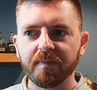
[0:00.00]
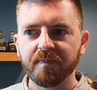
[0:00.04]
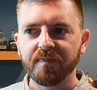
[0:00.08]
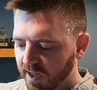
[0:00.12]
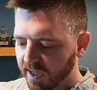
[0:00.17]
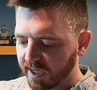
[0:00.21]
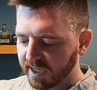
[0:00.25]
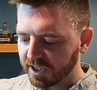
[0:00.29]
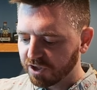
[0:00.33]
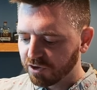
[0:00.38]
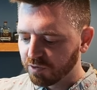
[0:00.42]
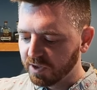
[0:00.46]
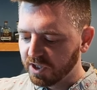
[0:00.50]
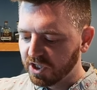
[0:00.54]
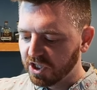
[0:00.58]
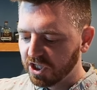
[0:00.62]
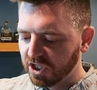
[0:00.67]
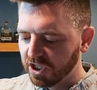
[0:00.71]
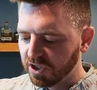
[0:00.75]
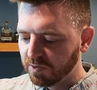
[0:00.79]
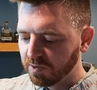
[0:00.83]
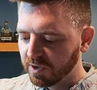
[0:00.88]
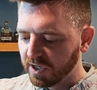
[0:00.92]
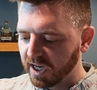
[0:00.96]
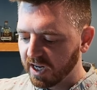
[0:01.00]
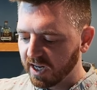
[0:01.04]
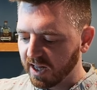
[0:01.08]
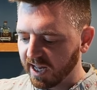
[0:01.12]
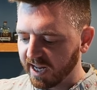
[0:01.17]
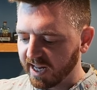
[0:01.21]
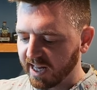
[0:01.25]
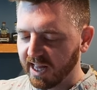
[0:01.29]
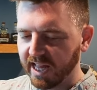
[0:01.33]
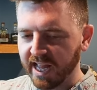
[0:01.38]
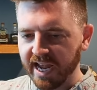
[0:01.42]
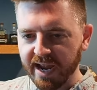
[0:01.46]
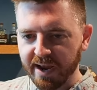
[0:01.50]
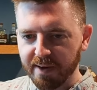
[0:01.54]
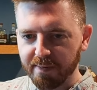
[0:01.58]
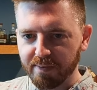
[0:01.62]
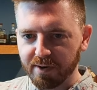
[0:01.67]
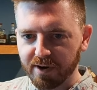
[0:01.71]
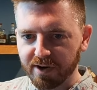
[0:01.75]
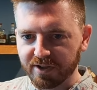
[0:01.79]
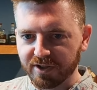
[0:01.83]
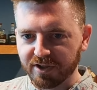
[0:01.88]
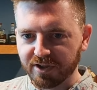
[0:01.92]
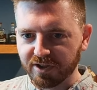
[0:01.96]
Like a sweet tea you would get at like
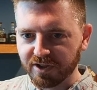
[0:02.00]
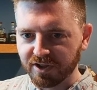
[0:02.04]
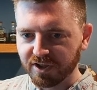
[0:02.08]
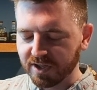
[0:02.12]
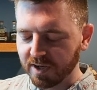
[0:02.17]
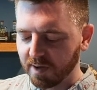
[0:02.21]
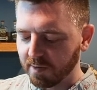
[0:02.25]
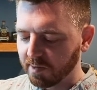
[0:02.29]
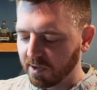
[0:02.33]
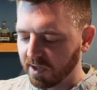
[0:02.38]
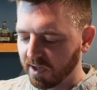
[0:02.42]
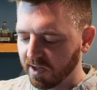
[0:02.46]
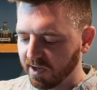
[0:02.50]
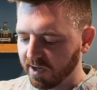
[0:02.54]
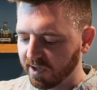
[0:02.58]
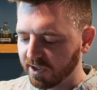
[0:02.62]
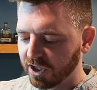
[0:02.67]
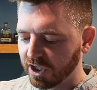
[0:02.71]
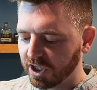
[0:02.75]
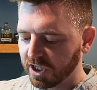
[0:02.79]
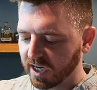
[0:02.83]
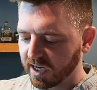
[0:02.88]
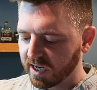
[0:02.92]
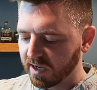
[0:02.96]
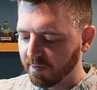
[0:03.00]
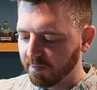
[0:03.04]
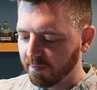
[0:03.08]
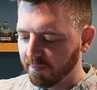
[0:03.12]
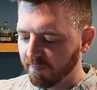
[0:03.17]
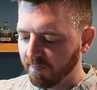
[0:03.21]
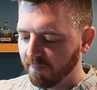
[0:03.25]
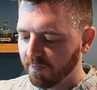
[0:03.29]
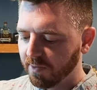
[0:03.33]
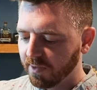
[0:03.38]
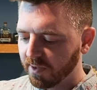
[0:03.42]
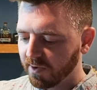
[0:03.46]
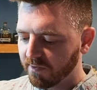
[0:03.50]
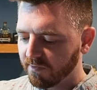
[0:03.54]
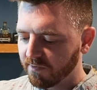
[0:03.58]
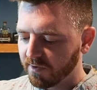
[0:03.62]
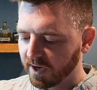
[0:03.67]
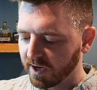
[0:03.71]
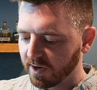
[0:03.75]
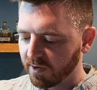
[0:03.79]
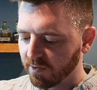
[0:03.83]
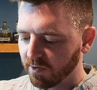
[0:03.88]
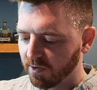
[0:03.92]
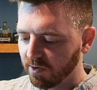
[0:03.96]
Lambert's or something. They're chucking
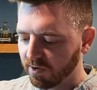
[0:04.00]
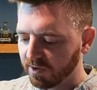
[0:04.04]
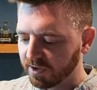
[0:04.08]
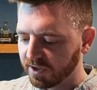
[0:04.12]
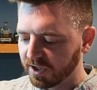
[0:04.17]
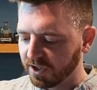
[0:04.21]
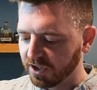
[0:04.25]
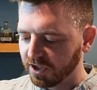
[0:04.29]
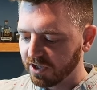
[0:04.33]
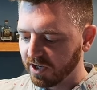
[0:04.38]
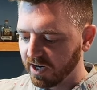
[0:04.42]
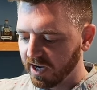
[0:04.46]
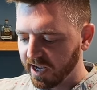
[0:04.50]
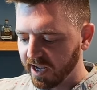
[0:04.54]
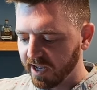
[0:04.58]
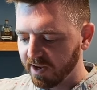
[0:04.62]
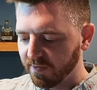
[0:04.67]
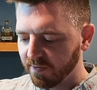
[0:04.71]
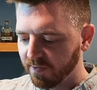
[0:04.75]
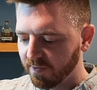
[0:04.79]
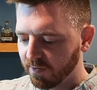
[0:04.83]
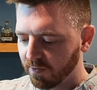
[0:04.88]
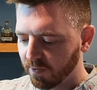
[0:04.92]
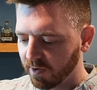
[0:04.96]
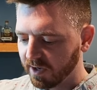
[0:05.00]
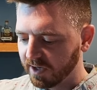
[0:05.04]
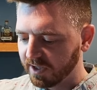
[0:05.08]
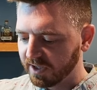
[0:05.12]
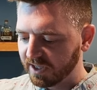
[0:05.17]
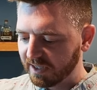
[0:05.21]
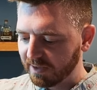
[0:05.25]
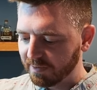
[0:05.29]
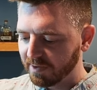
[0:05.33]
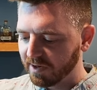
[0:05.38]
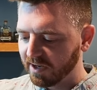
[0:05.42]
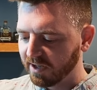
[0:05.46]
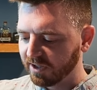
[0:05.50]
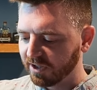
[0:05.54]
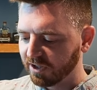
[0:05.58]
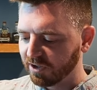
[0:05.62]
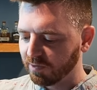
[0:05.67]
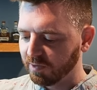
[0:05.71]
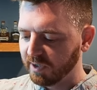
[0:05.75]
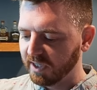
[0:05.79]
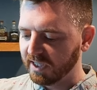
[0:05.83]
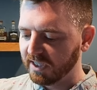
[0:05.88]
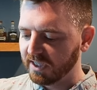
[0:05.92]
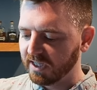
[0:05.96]
friggin' rolls at your head while you're sipping on
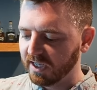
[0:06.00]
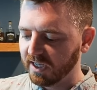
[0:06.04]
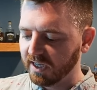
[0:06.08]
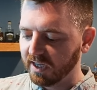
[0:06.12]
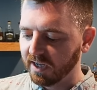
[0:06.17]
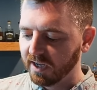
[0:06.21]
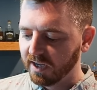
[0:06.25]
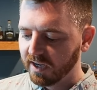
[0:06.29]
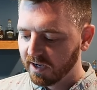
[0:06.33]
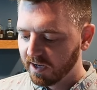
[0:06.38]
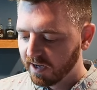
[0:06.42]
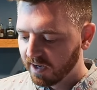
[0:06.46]
sweet tea.